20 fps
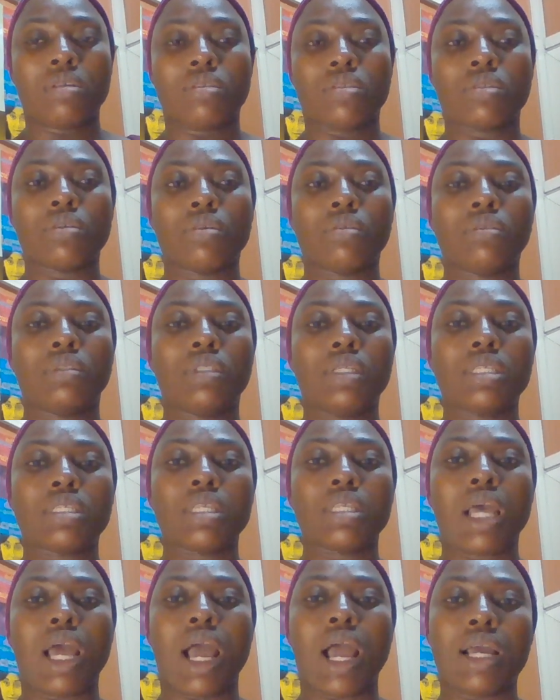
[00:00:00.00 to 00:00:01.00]
So
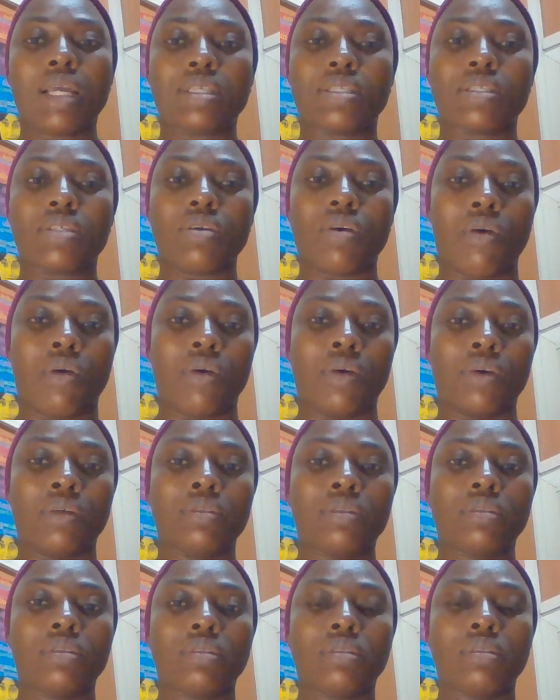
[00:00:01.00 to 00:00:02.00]
this adds
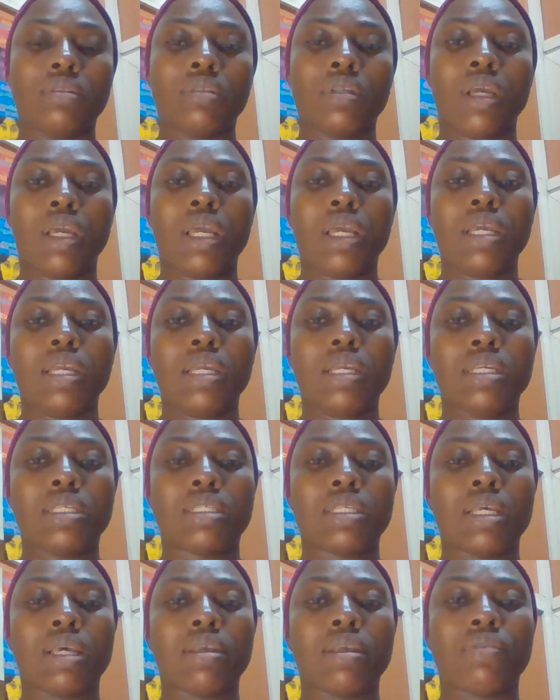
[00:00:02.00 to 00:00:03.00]
on
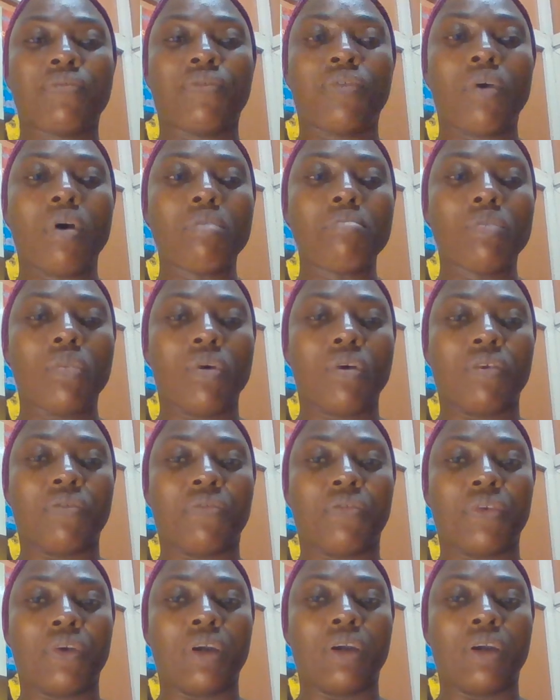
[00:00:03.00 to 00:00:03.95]
is a form of